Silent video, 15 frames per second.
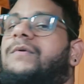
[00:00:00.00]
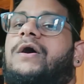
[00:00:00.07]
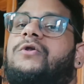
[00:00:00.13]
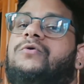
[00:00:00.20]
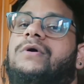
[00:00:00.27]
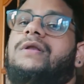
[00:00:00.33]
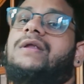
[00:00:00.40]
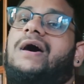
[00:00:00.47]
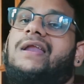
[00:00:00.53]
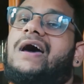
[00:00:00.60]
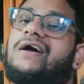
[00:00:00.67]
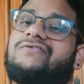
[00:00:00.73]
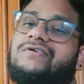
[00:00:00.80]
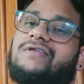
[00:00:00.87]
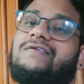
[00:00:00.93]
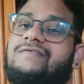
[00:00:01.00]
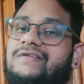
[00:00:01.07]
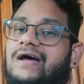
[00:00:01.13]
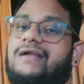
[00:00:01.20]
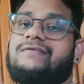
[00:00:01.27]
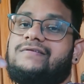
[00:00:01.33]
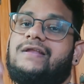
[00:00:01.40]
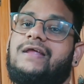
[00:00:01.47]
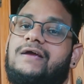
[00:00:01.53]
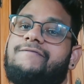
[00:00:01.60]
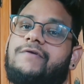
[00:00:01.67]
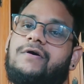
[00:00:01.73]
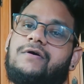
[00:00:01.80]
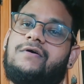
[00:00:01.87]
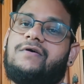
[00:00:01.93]
what I'm doing and actually start today's
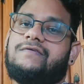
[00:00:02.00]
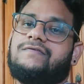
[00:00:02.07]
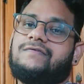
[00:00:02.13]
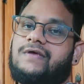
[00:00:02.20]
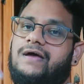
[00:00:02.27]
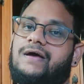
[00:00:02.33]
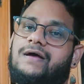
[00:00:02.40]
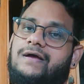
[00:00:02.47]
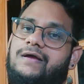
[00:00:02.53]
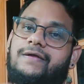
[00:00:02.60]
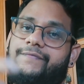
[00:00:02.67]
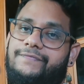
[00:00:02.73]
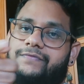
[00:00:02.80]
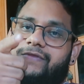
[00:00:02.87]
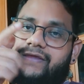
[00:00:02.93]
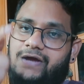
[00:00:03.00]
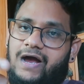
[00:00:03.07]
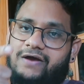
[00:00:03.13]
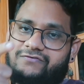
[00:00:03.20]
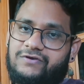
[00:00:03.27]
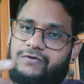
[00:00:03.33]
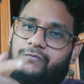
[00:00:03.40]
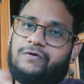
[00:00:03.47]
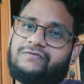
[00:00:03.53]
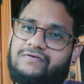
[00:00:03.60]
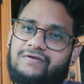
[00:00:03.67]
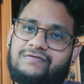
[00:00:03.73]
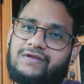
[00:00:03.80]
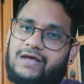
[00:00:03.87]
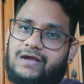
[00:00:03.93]
vlog because uh, you're actually
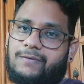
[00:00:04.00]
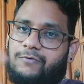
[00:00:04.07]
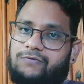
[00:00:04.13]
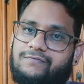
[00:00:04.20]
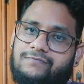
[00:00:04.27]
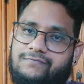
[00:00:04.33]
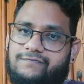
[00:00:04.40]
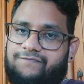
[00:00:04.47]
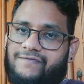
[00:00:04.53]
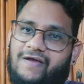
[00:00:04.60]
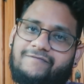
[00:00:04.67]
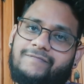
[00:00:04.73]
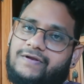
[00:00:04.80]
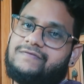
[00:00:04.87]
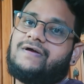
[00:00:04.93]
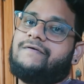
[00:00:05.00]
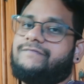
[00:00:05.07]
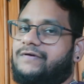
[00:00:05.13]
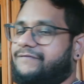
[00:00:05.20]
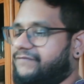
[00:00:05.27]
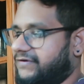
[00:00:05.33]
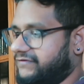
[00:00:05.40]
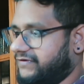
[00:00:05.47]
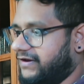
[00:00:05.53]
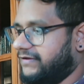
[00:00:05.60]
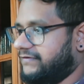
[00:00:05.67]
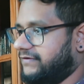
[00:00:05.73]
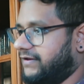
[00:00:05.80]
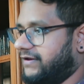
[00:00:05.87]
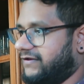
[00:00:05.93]
watching this like about five minutes after I finish
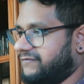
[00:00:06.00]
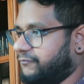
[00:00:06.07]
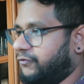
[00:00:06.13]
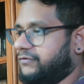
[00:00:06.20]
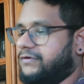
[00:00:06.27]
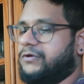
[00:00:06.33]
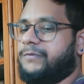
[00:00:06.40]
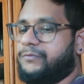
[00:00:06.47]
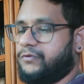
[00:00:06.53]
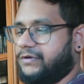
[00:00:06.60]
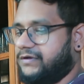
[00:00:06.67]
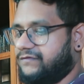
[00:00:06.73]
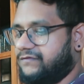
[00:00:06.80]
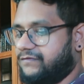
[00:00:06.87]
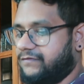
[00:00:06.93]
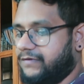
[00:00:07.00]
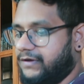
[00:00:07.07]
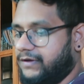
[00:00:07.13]
editing and exporting and upload it. So